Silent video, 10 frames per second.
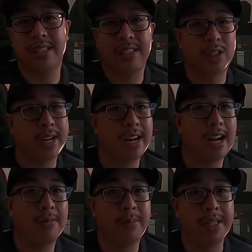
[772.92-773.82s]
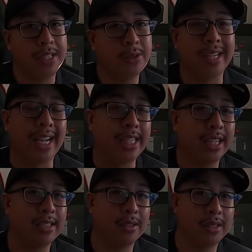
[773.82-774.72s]
there's a trade-off, but you do get
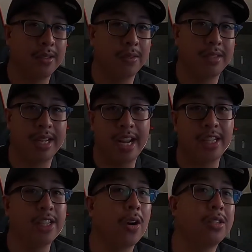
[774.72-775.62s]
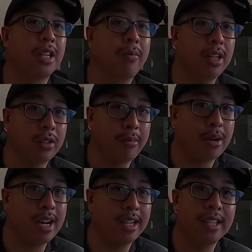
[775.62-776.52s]
HKS coilovers, and it's going to be a great
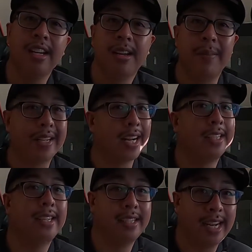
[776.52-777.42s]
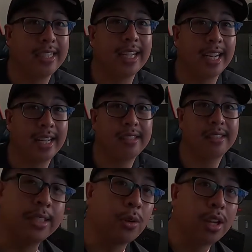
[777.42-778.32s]
product because it is HKS.
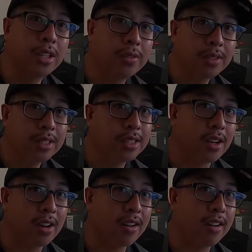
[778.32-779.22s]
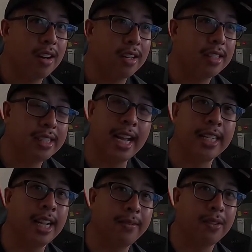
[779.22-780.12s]
These coilovers are
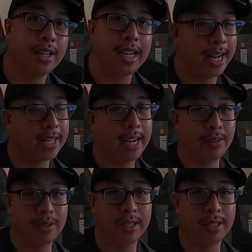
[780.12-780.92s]
10K front, 8K